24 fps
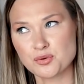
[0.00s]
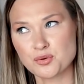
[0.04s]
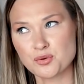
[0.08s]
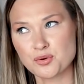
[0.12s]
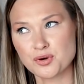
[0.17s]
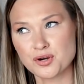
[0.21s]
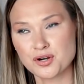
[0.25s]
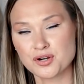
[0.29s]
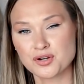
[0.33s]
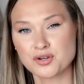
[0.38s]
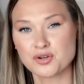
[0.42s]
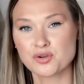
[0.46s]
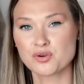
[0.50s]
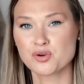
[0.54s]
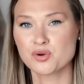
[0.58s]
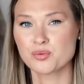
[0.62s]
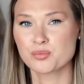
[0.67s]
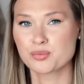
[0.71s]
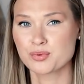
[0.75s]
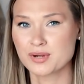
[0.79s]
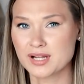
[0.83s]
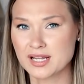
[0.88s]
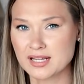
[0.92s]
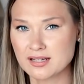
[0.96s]
or
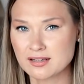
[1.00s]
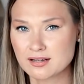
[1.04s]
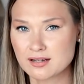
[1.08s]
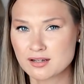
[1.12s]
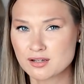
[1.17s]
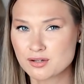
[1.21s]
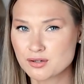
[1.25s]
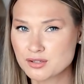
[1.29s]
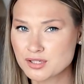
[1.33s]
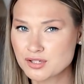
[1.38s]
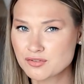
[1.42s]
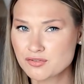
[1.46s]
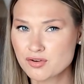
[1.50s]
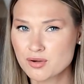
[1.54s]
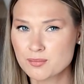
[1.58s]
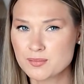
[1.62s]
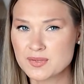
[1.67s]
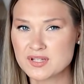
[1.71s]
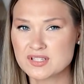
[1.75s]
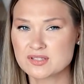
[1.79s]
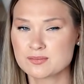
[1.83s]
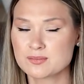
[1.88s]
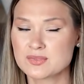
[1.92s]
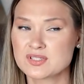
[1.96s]
neural brain learning
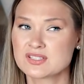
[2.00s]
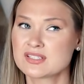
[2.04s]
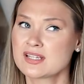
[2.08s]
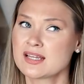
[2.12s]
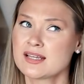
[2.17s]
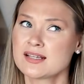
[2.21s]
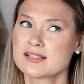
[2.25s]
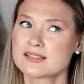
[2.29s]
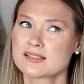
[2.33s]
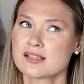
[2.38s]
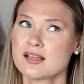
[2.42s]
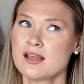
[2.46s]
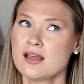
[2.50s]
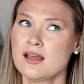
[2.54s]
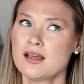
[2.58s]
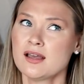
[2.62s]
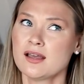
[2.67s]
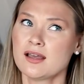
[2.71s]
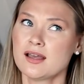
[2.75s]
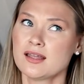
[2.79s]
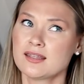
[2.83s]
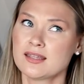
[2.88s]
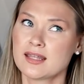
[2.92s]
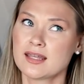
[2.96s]
from its mistakes
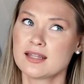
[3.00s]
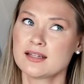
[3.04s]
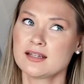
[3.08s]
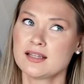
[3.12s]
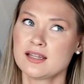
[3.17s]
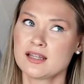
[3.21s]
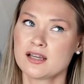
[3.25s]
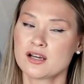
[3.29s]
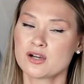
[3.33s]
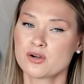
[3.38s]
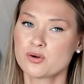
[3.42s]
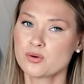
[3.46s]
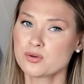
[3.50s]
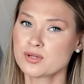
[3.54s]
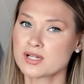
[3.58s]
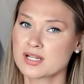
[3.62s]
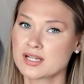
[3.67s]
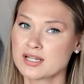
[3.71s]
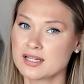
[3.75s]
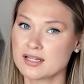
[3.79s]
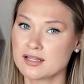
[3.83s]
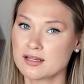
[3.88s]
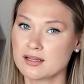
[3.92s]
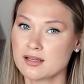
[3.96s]
and handling
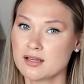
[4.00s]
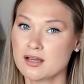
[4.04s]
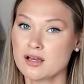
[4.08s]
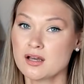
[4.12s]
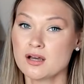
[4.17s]
accordingly.